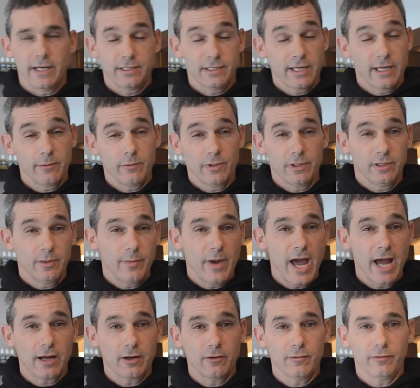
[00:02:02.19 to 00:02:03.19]
I stayed with
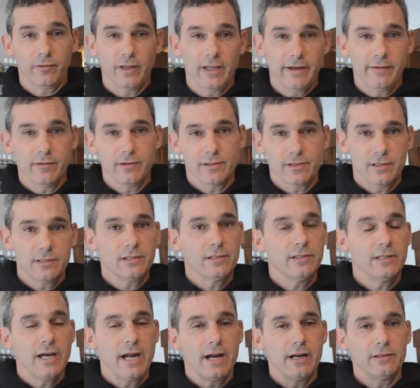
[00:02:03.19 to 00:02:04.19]
tobacco flavors this
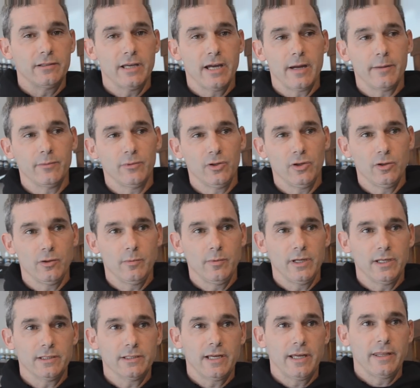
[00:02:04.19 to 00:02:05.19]
entire time too,
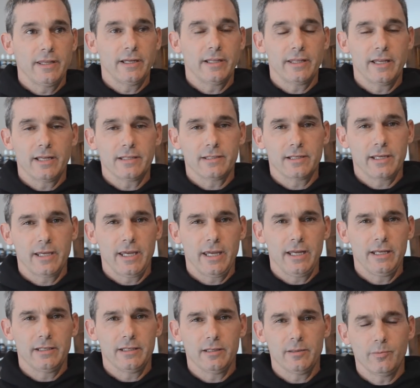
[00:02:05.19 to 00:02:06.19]
because I think that's
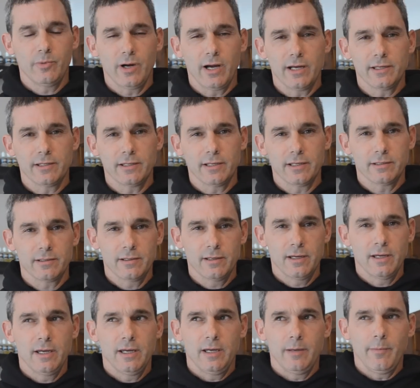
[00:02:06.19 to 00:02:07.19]
key to the process,
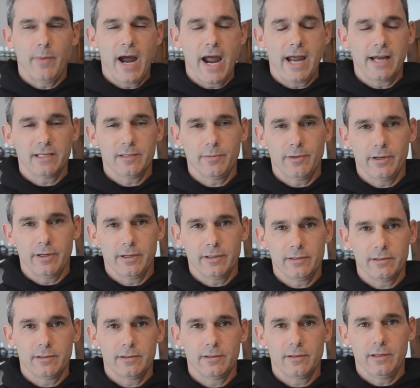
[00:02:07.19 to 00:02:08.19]
my
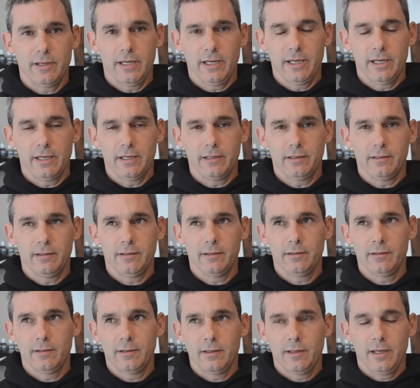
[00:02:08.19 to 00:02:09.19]
experience and
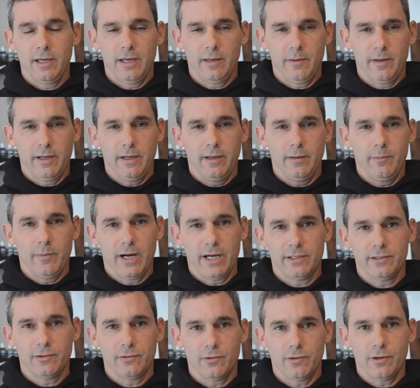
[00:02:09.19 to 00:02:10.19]
in my
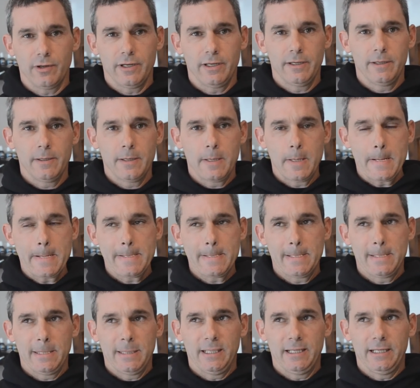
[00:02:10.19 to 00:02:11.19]
story.
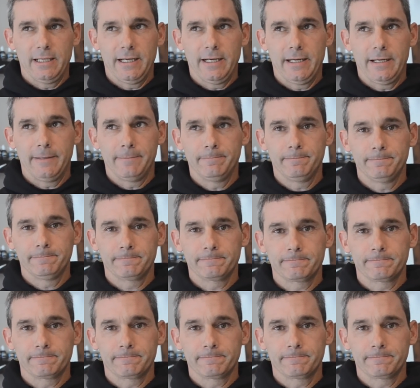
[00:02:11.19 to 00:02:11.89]
Then